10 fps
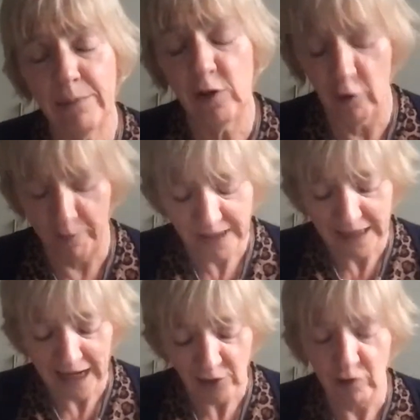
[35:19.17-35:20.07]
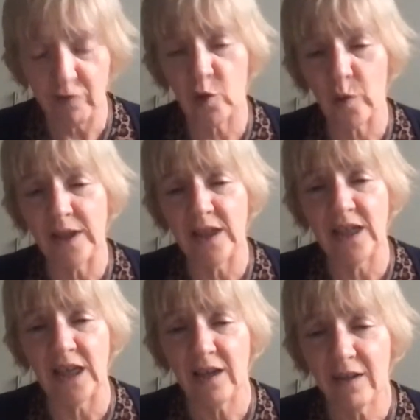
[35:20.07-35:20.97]
European elections for 20
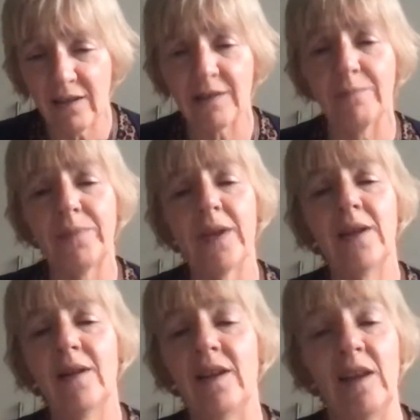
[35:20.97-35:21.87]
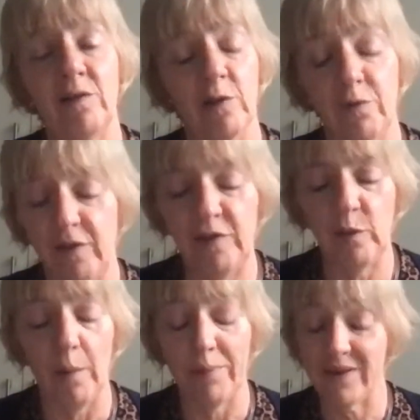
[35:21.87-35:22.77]
years, it's still
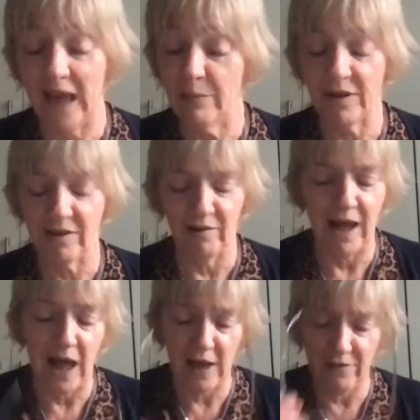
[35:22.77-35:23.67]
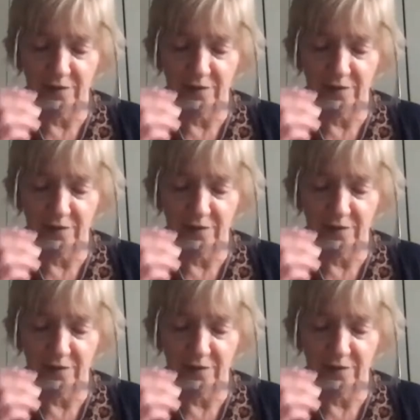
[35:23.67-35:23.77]
51%, it's still high